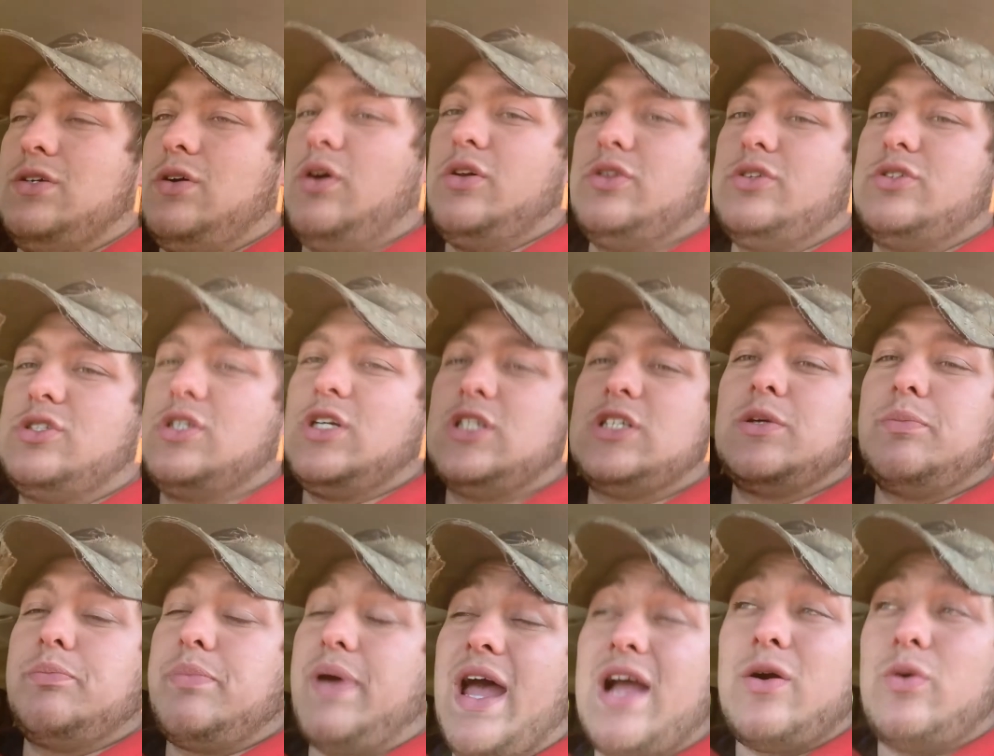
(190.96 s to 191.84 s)
on such a
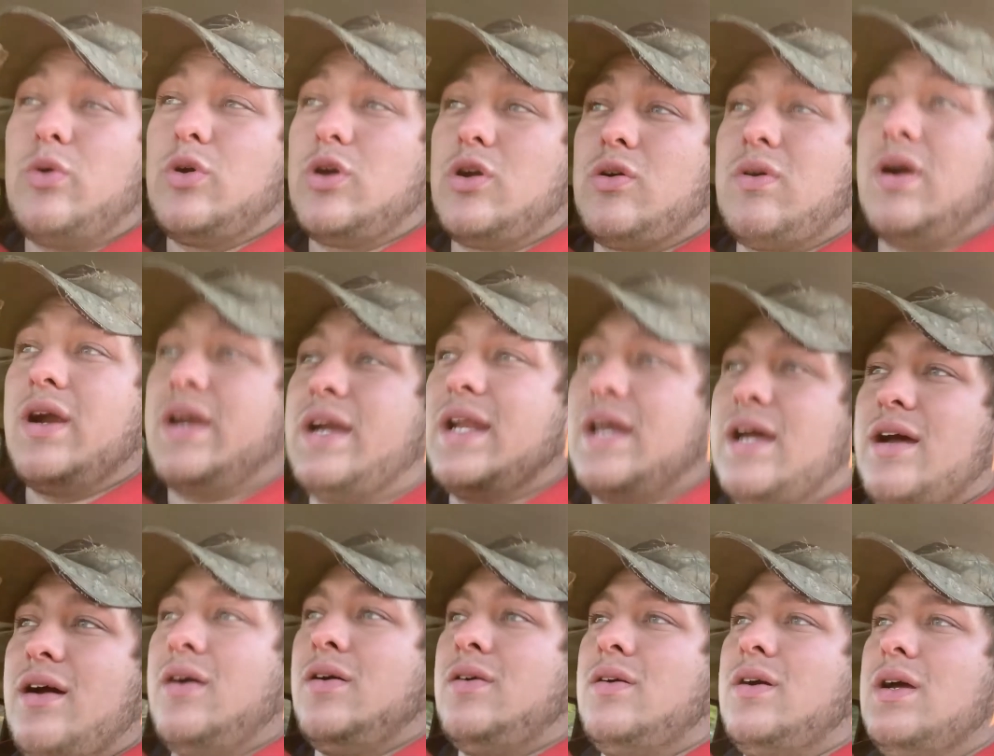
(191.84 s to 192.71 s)
back order right
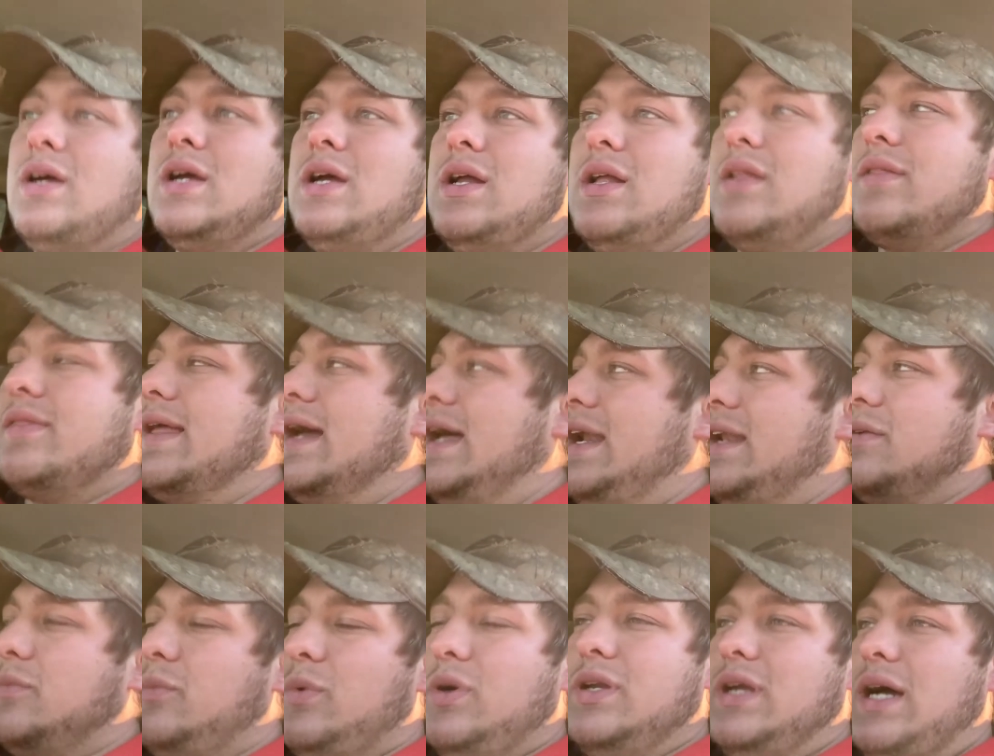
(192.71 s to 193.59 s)
now
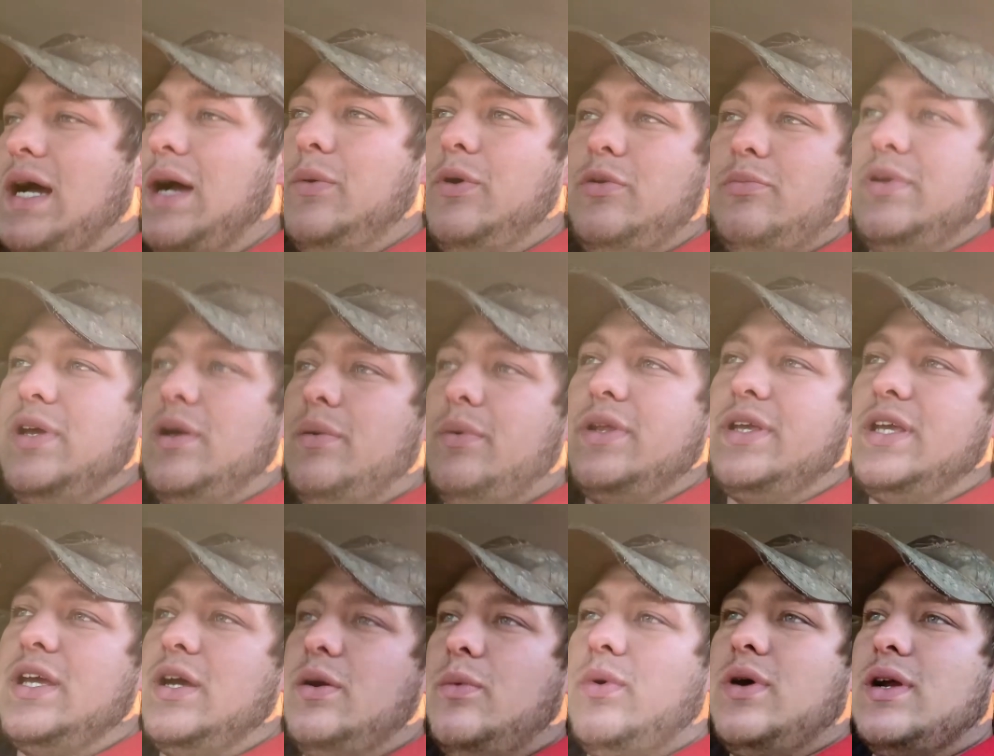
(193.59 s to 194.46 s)
that would, I wouldn't be able to
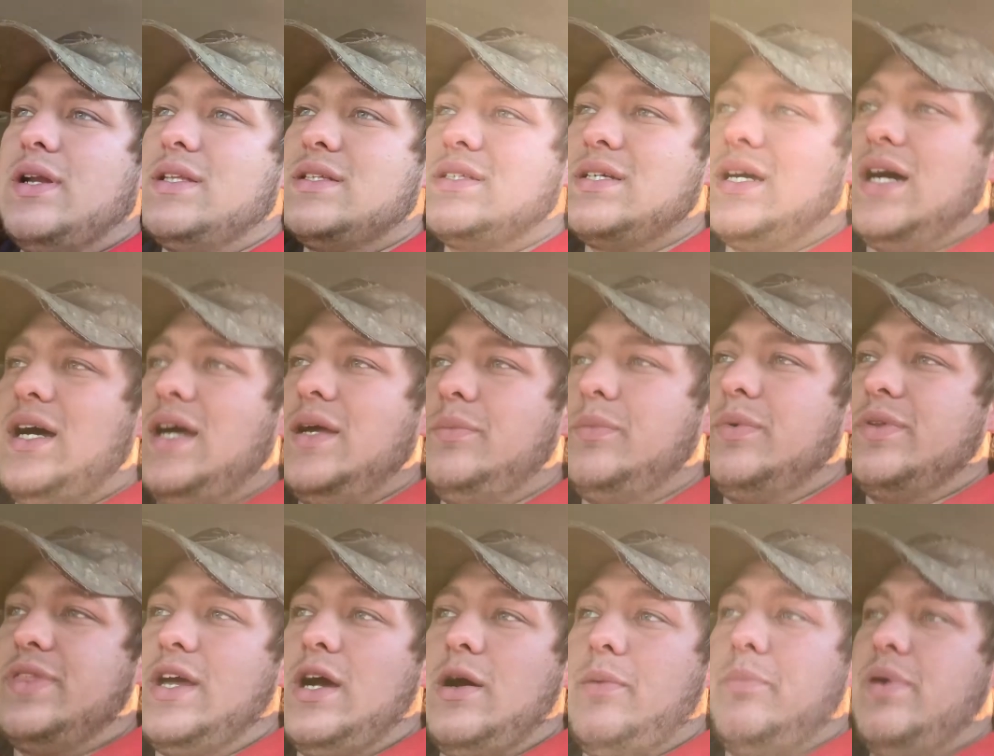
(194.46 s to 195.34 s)
get one in time
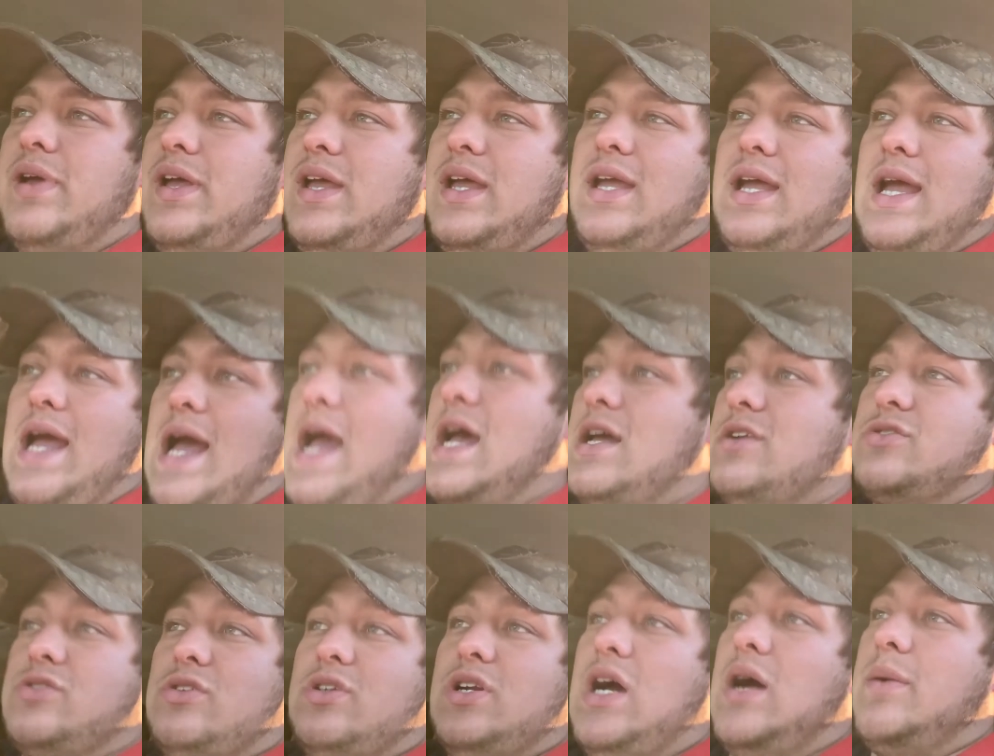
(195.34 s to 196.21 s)
without paying an
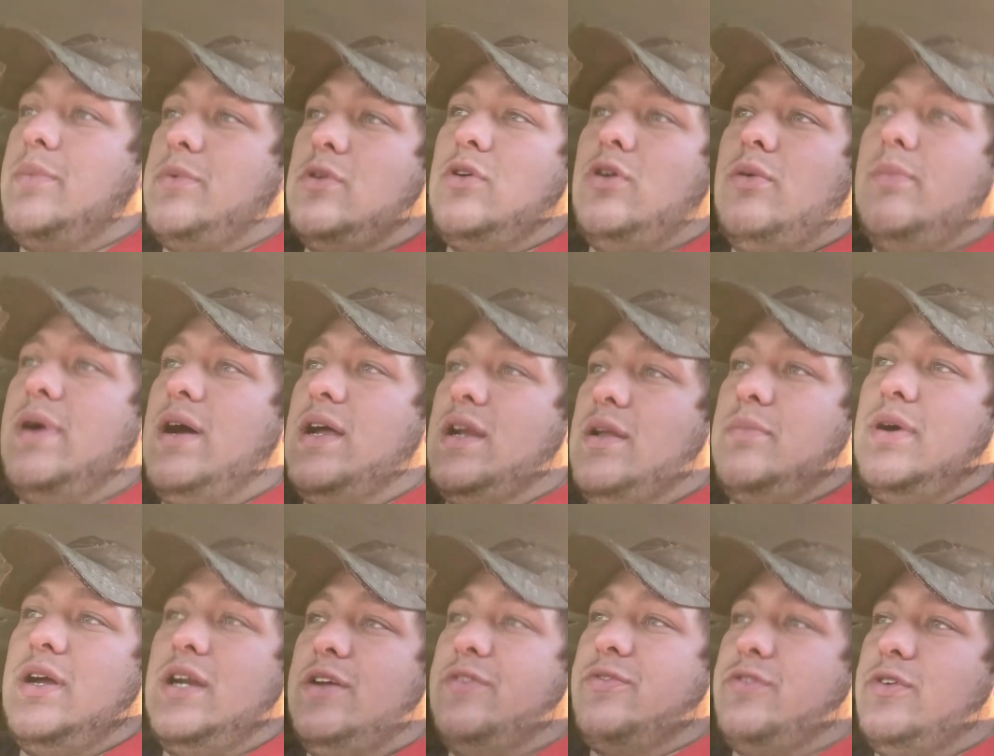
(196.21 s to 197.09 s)
astronomical amount of
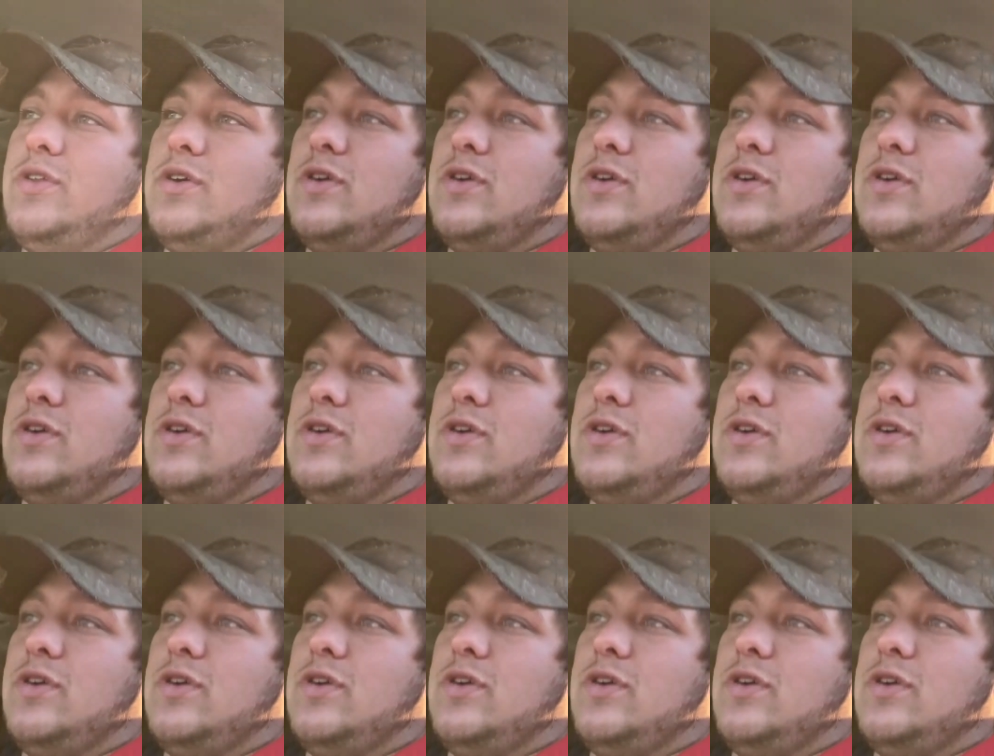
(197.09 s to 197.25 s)
money for